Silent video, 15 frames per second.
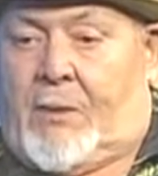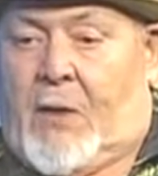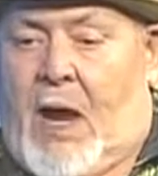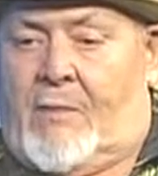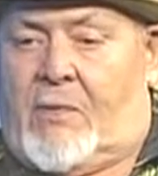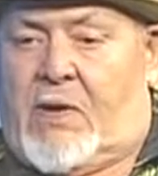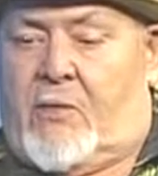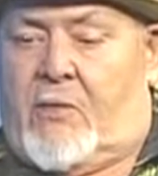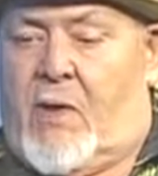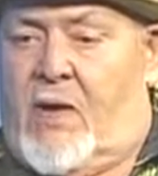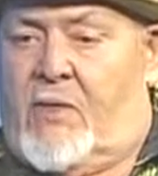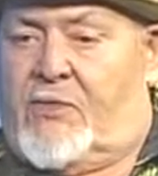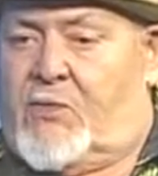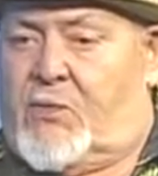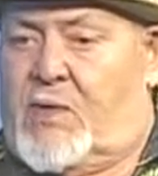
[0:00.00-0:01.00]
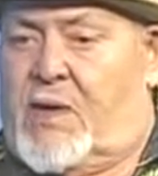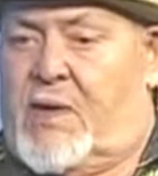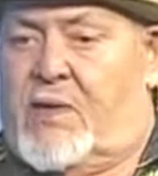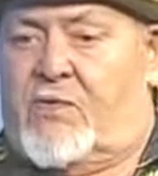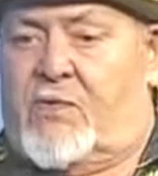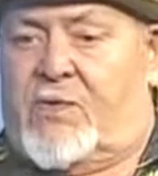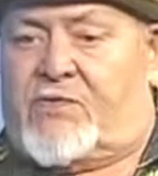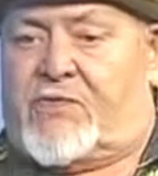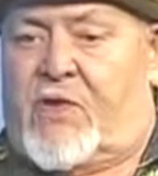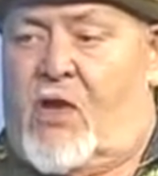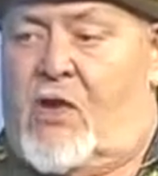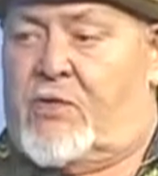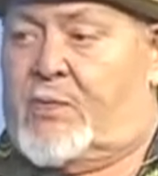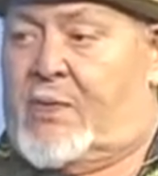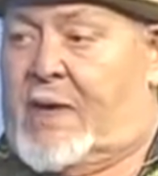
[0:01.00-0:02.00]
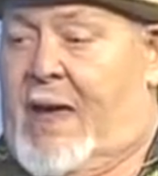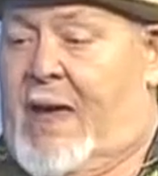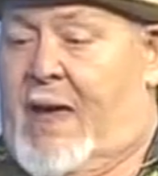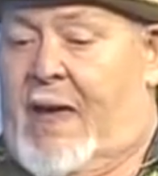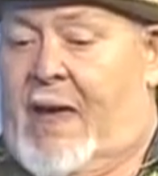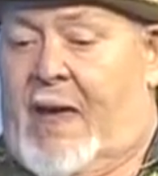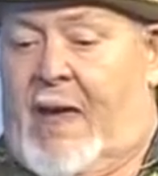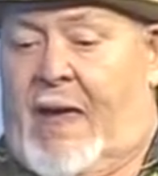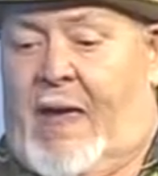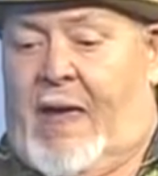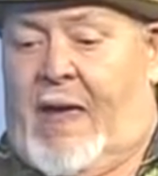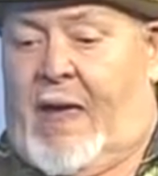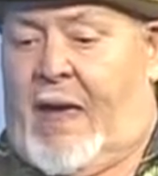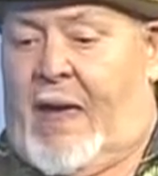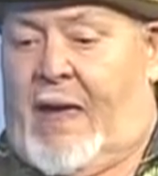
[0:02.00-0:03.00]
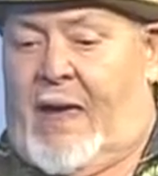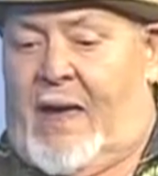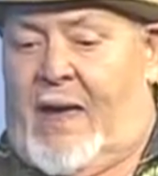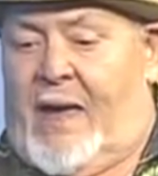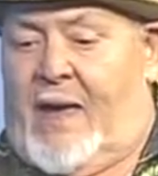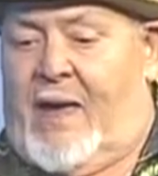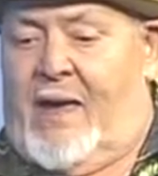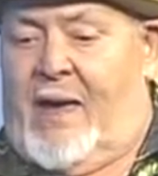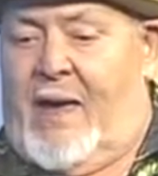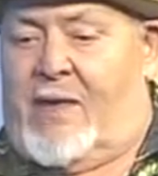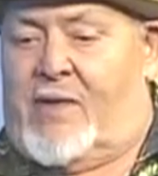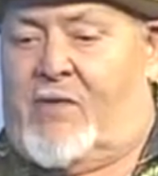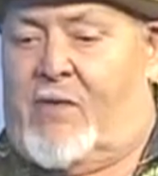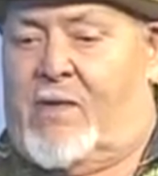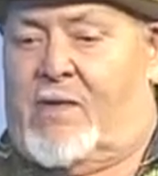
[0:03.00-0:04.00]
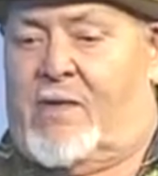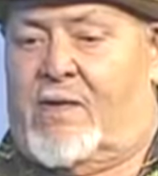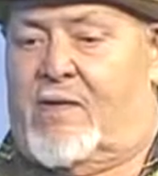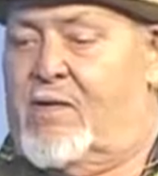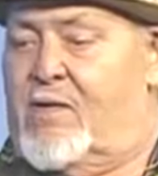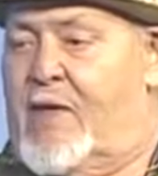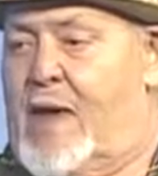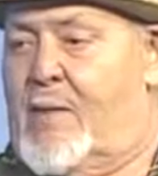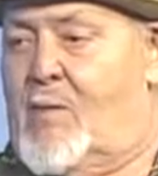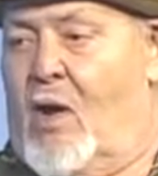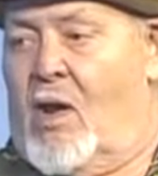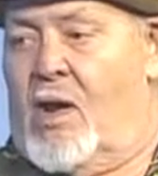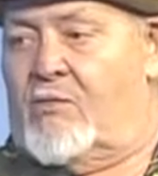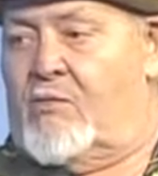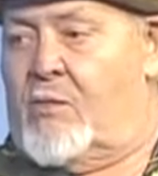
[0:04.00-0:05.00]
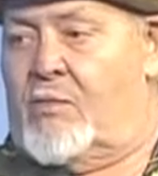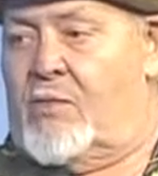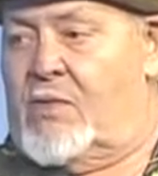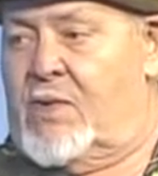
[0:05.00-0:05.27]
Probably around 300 songs, but I couldn't name all of them,